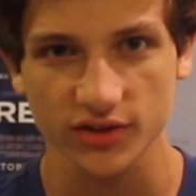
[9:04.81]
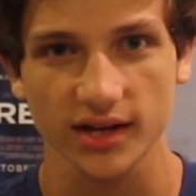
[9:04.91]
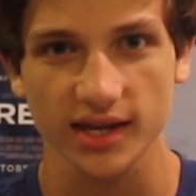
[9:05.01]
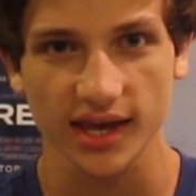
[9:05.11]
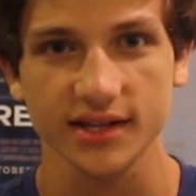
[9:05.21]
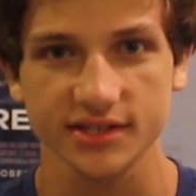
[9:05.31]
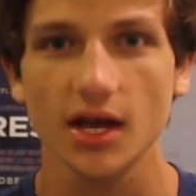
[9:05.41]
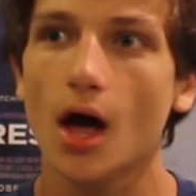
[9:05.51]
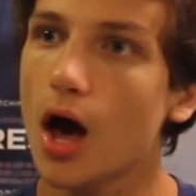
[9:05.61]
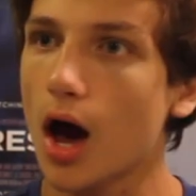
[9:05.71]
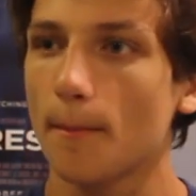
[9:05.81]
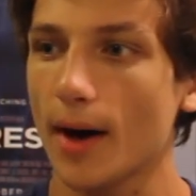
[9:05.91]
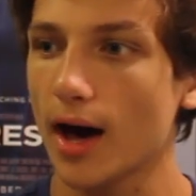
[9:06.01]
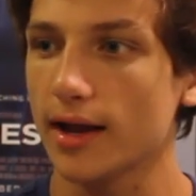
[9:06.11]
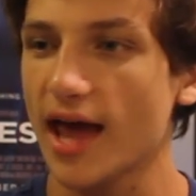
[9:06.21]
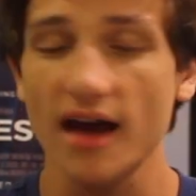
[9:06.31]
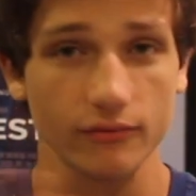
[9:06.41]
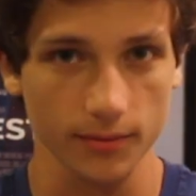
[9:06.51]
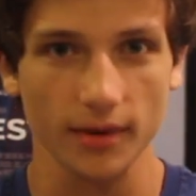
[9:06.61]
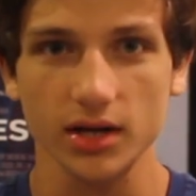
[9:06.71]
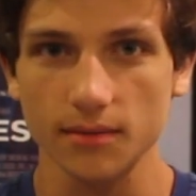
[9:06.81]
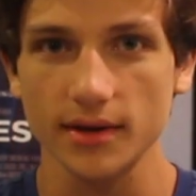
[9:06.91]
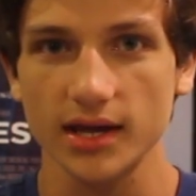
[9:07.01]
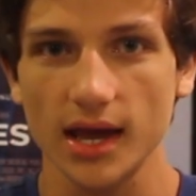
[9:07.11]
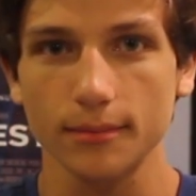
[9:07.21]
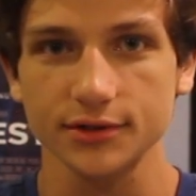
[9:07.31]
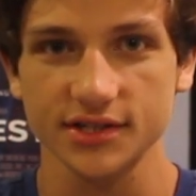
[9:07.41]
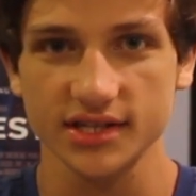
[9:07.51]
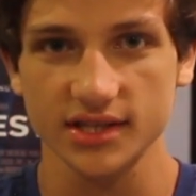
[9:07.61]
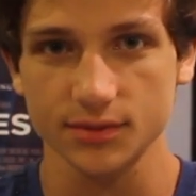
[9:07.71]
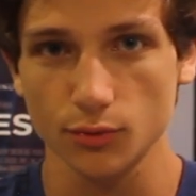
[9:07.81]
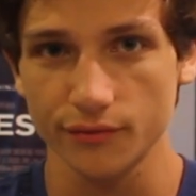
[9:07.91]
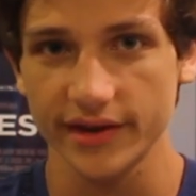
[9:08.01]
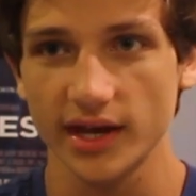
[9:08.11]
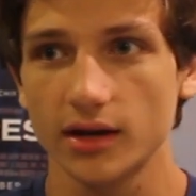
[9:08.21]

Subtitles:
that it gets upon everybody being able to see this movie,